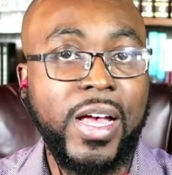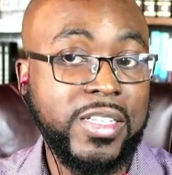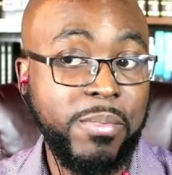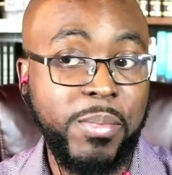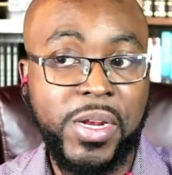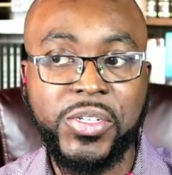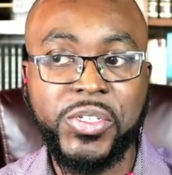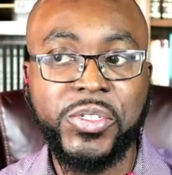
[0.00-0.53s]
As a
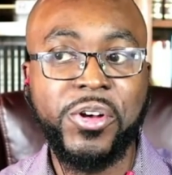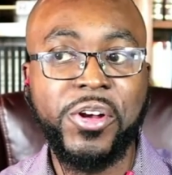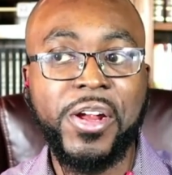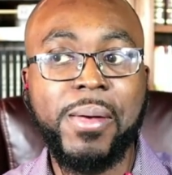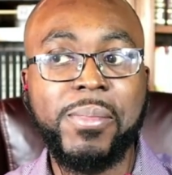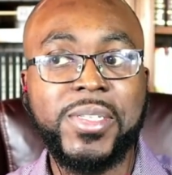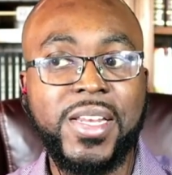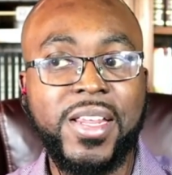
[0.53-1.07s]
minister, and
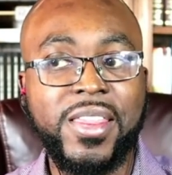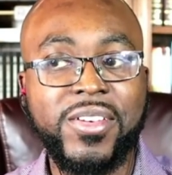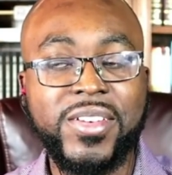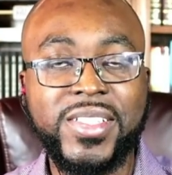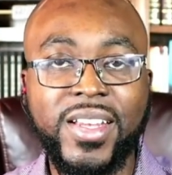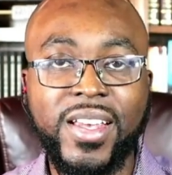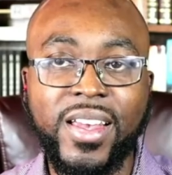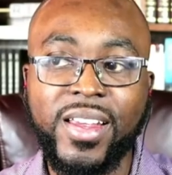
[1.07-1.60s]
I'm sitting there
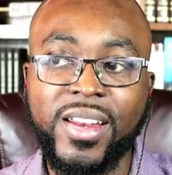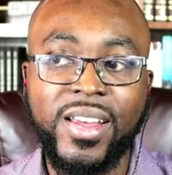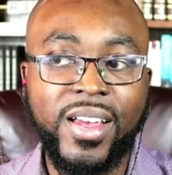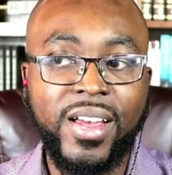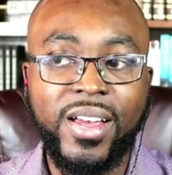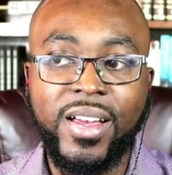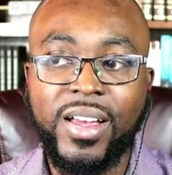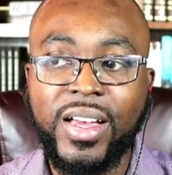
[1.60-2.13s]
saying,
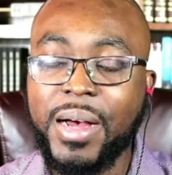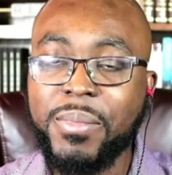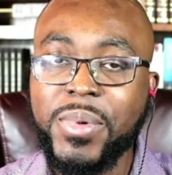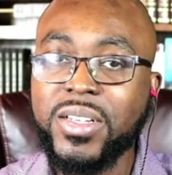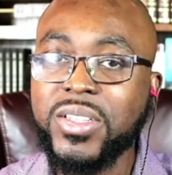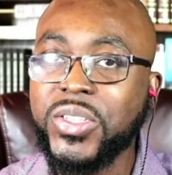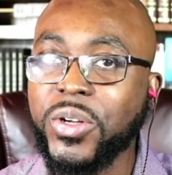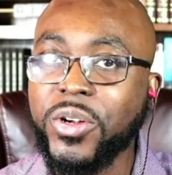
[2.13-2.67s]
I'm
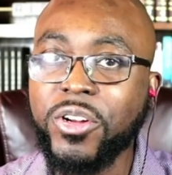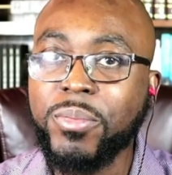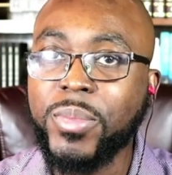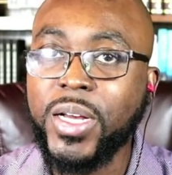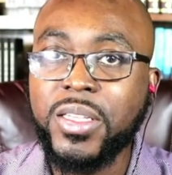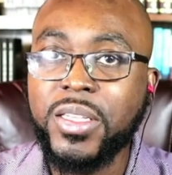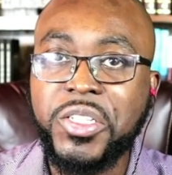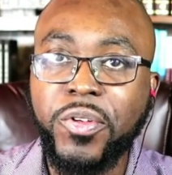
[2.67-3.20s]
concerned
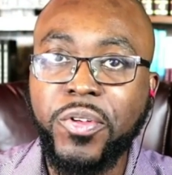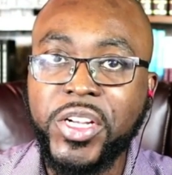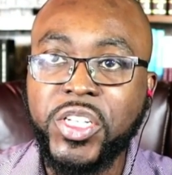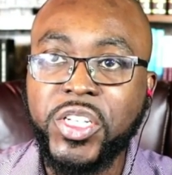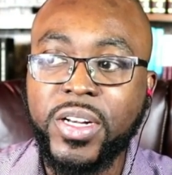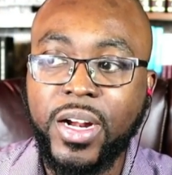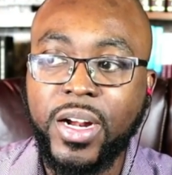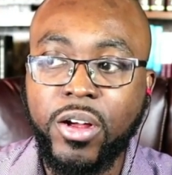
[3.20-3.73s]
about the
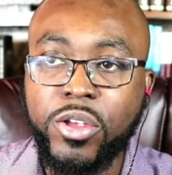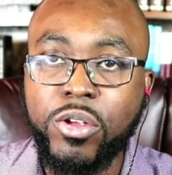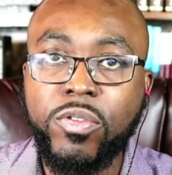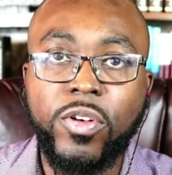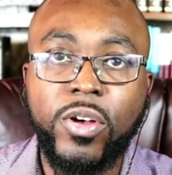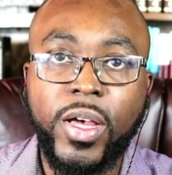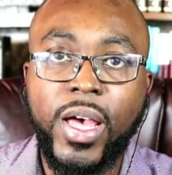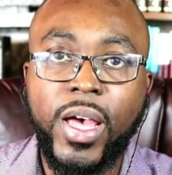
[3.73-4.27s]
direction that our
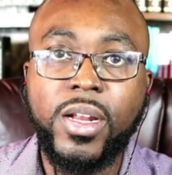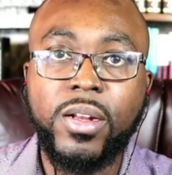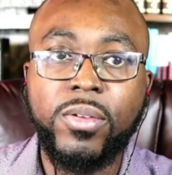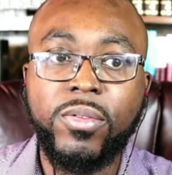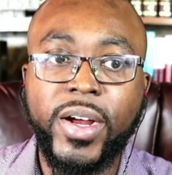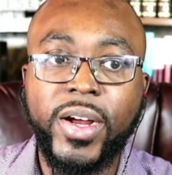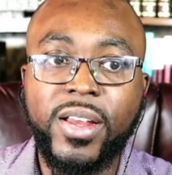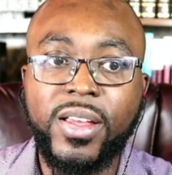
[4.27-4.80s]
youth are headed,
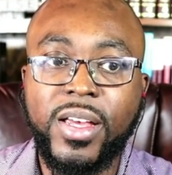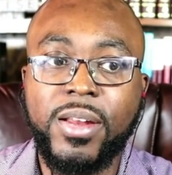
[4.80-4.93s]
right?